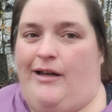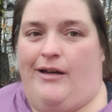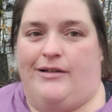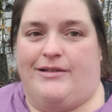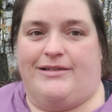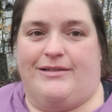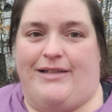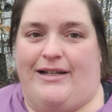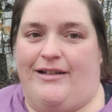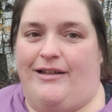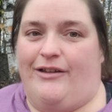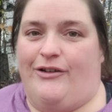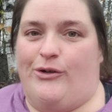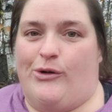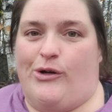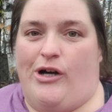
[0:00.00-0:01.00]
send a
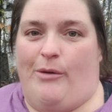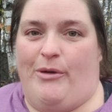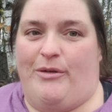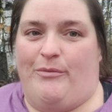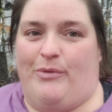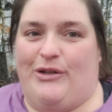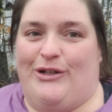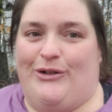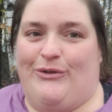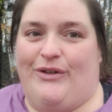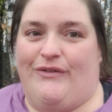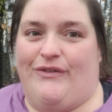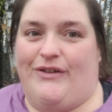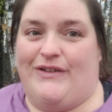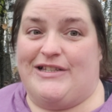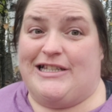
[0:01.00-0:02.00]
little comment below, even
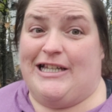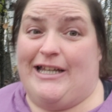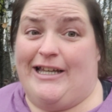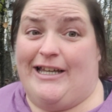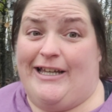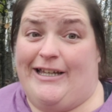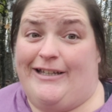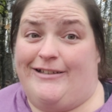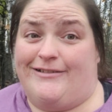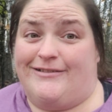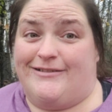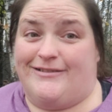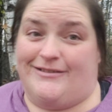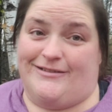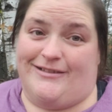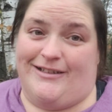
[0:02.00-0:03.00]
if it's like, hey,
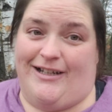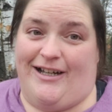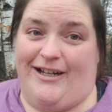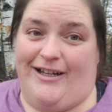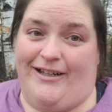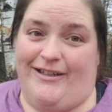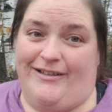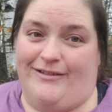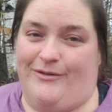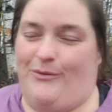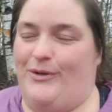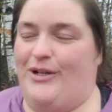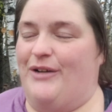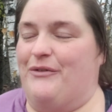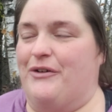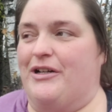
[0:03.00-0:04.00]
hi,
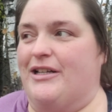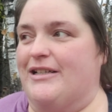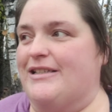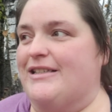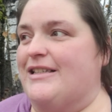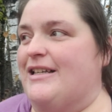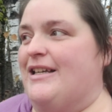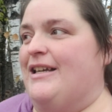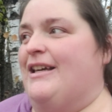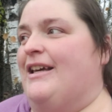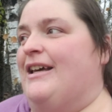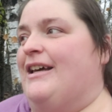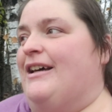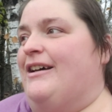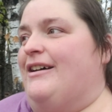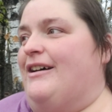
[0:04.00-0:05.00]
whatever it is.
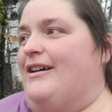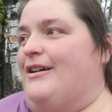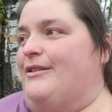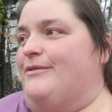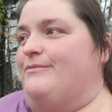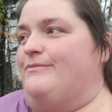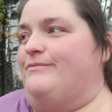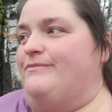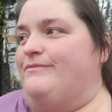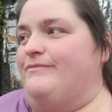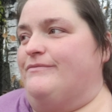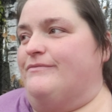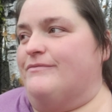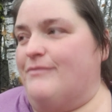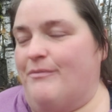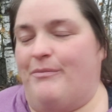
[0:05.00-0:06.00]

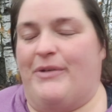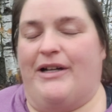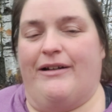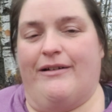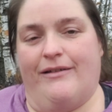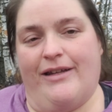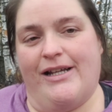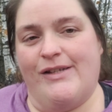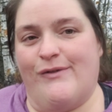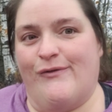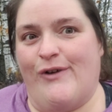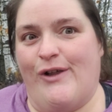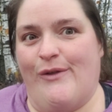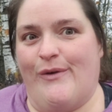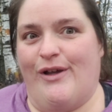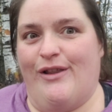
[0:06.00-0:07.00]
But thanks for
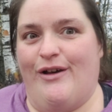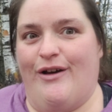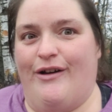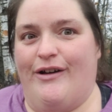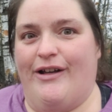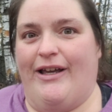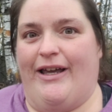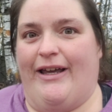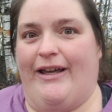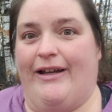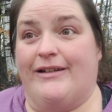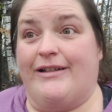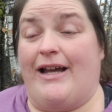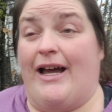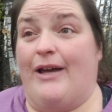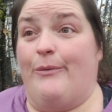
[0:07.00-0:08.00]
following along, and
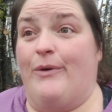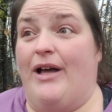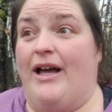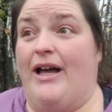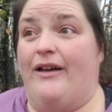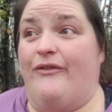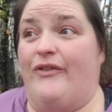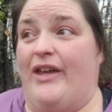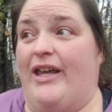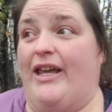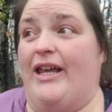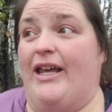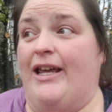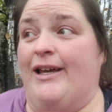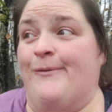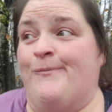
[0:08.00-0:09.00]
I will have
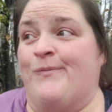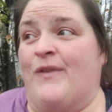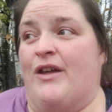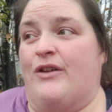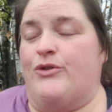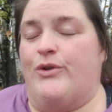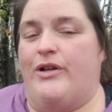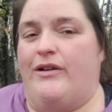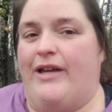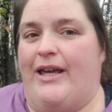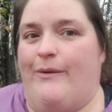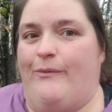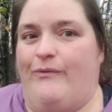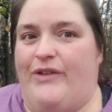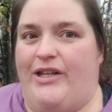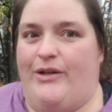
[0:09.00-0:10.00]
a trail
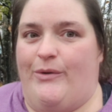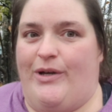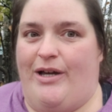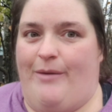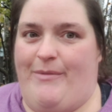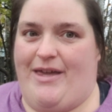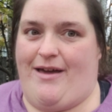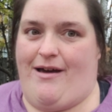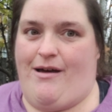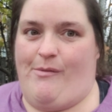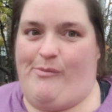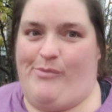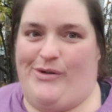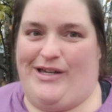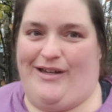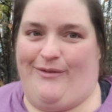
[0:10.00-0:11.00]
cam video coming up.
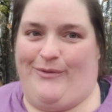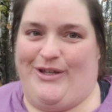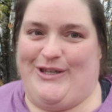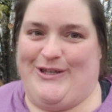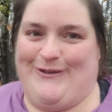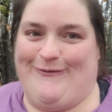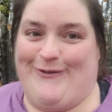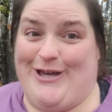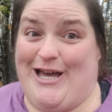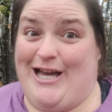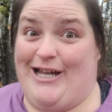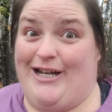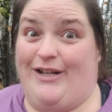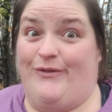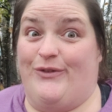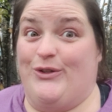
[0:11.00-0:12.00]
We've
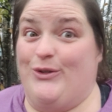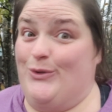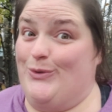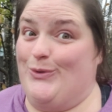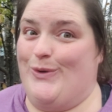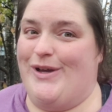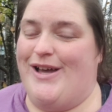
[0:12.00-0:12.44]
had a few